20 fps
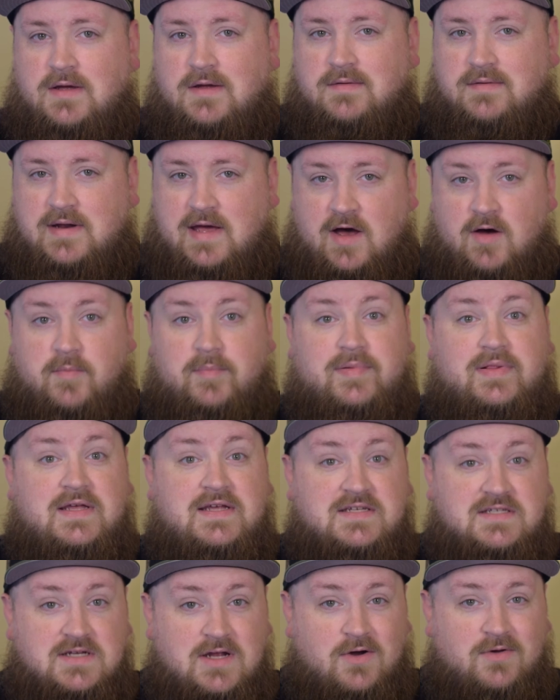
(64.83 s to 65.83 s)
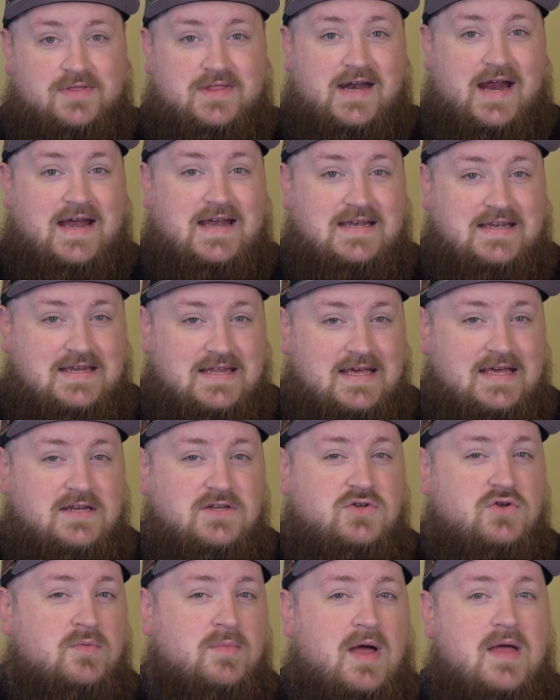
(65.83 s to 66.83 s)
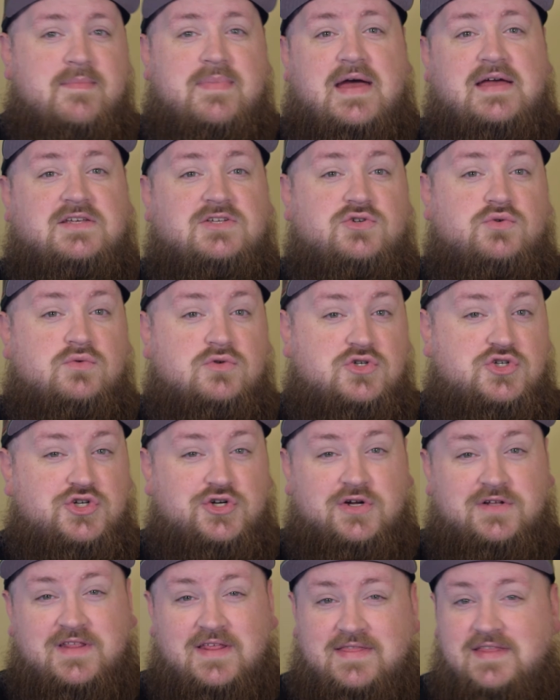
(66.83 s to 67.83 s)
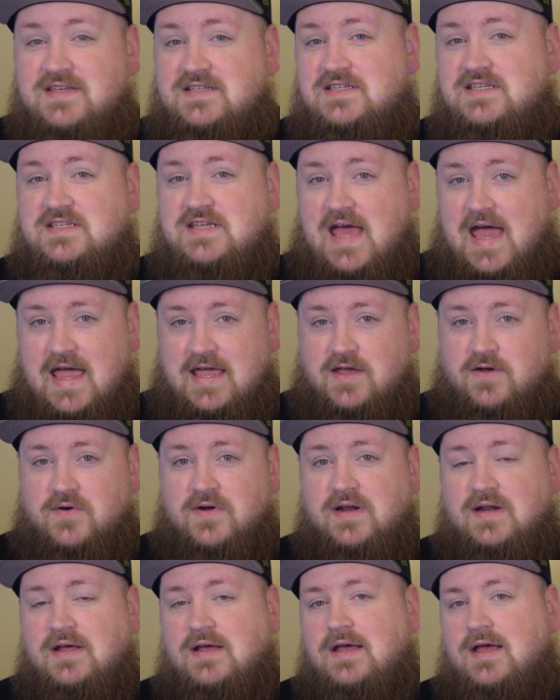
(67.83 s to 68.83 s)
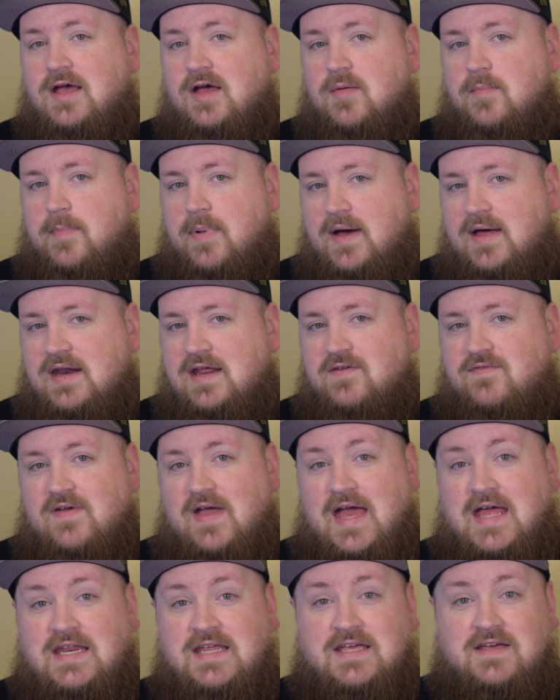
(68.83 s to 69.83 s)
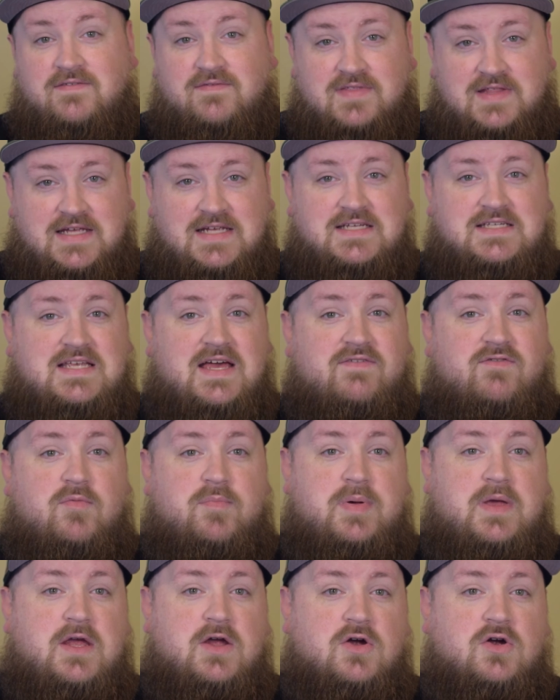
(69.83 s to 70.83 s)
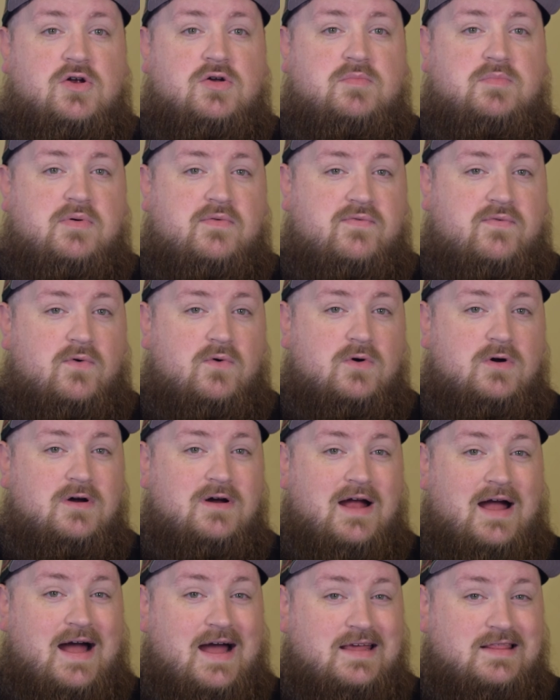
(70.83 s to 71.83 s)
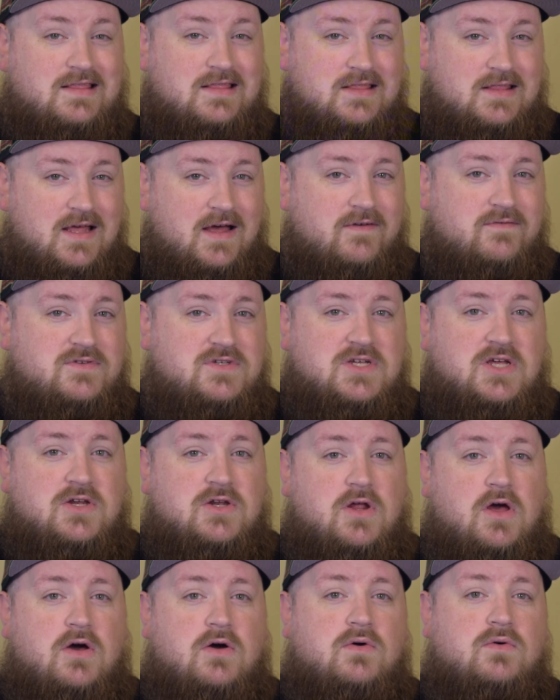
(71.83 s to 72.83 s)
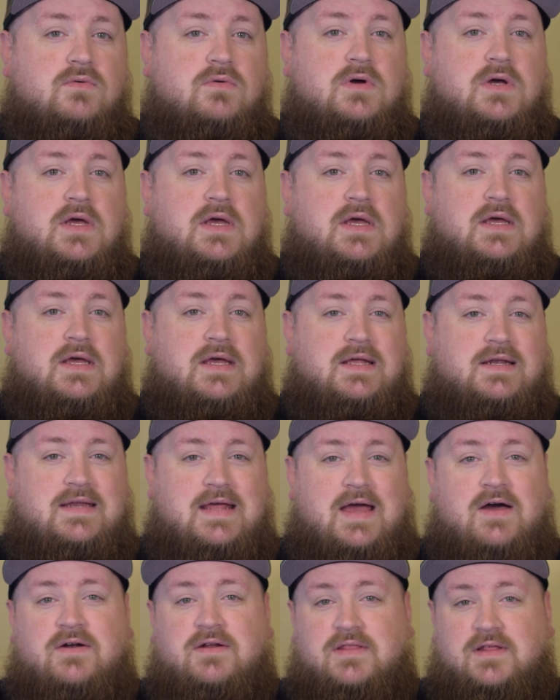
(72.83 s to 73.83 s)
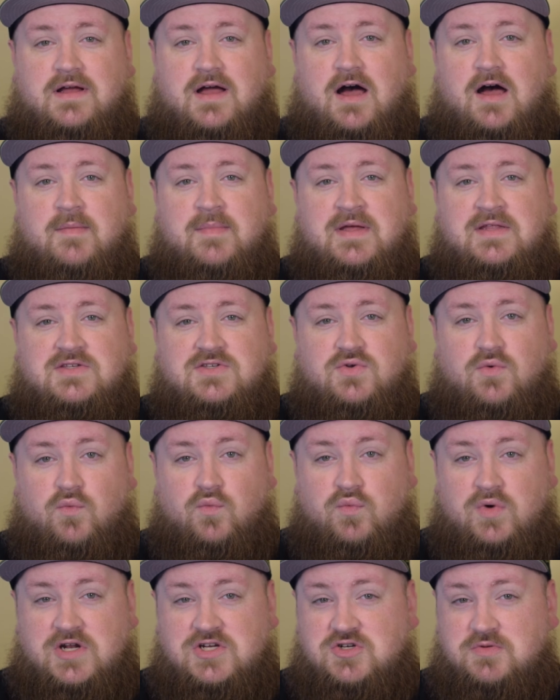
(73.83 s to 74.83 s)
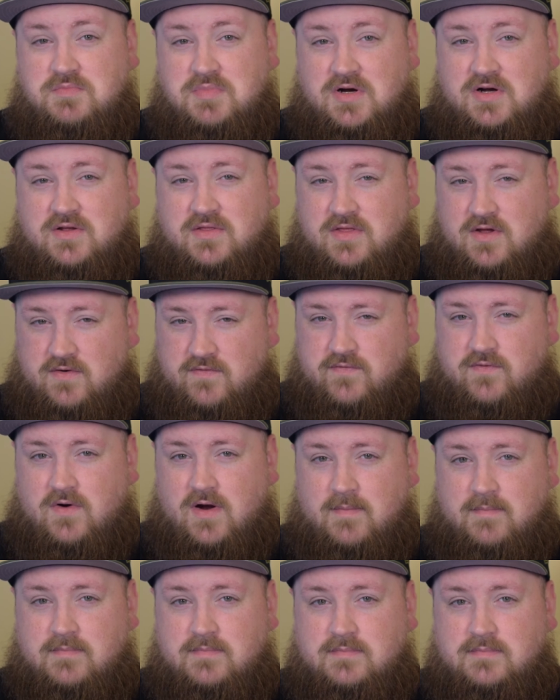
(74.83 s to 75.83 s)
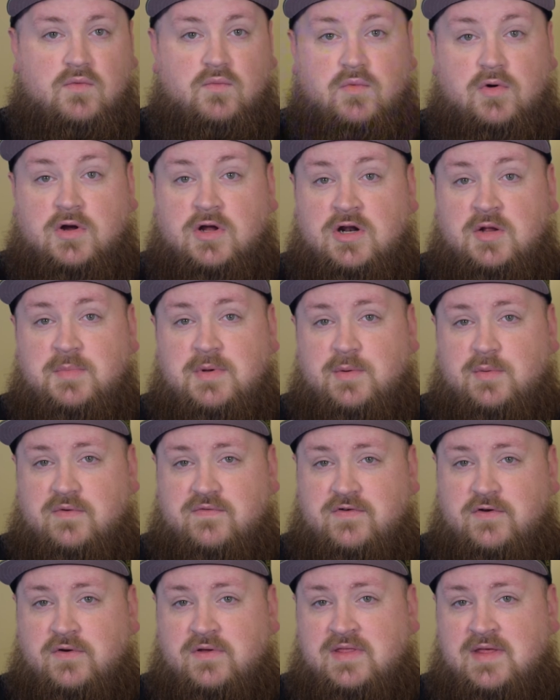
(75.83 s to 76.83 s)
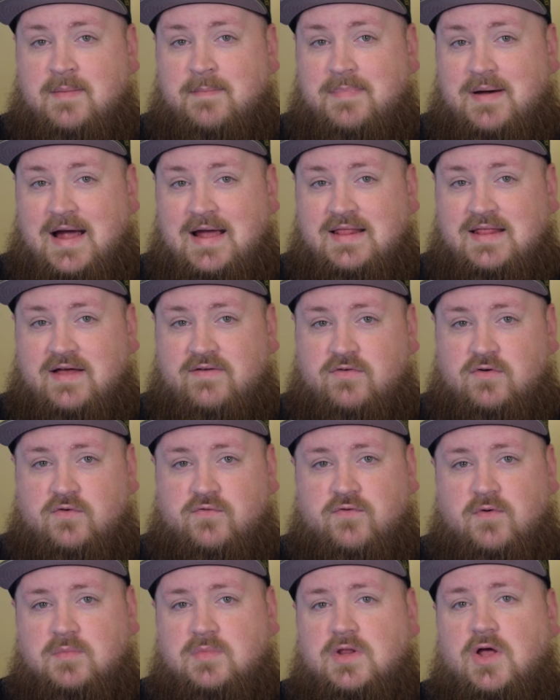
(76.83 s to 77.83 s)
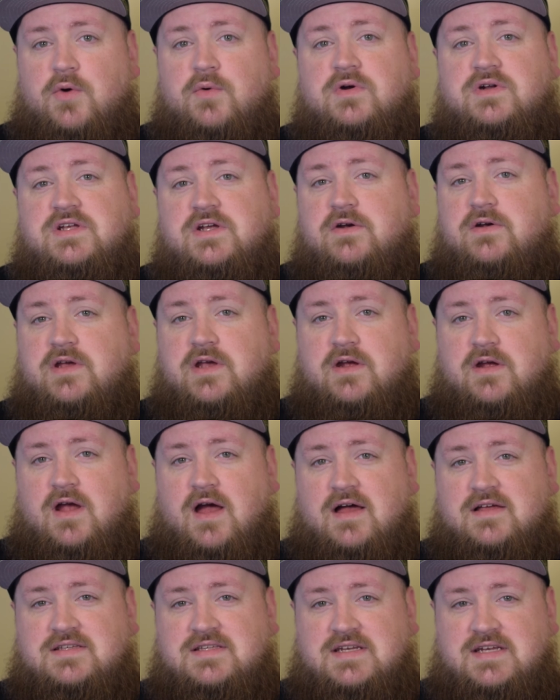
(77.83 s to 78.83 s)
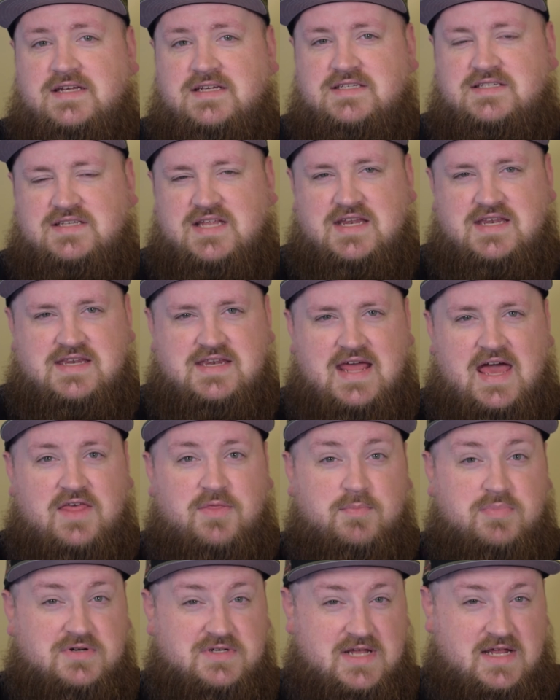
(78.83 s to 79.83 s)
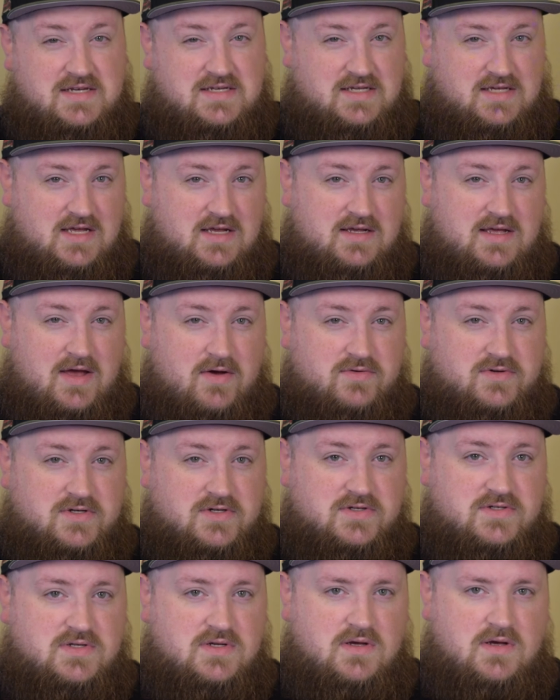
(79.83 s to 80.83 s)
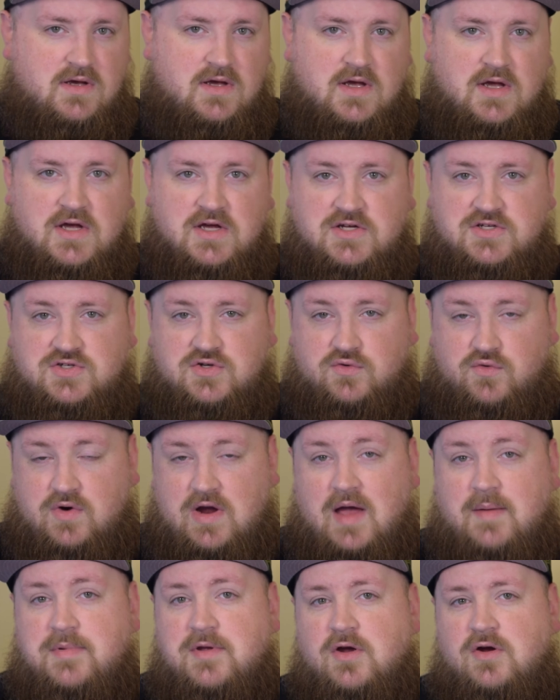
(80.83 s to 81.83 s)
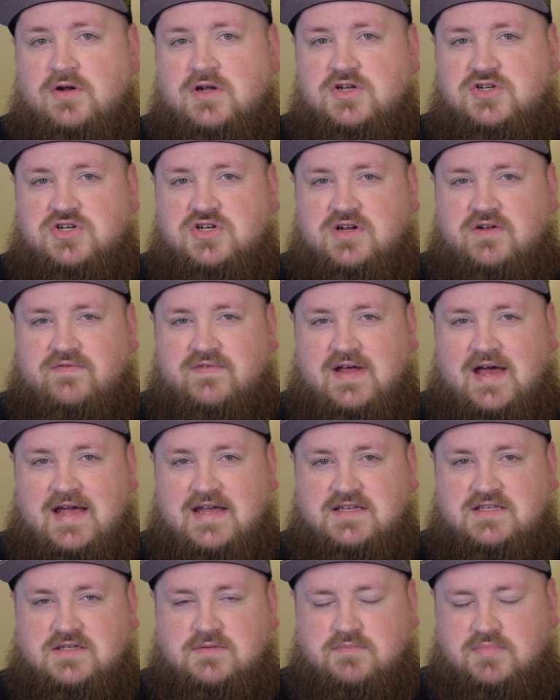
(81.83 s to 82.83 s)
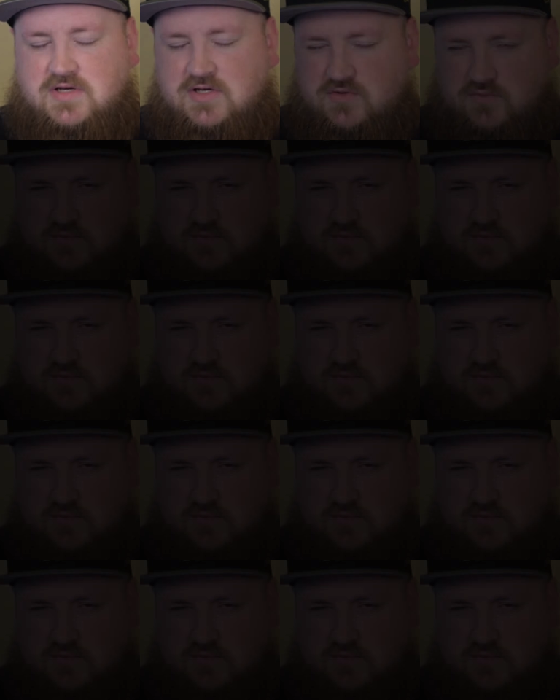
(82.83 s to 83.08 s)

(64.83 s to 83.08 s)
Now, please note that I did do my best to ensure that this is accurate, but if any of these have appeared before, I'd love to know down in the comments which book they're from. We're going to be reviewing them by level from lower tier curiosities to death presenting encounters. So grab your initiative dice because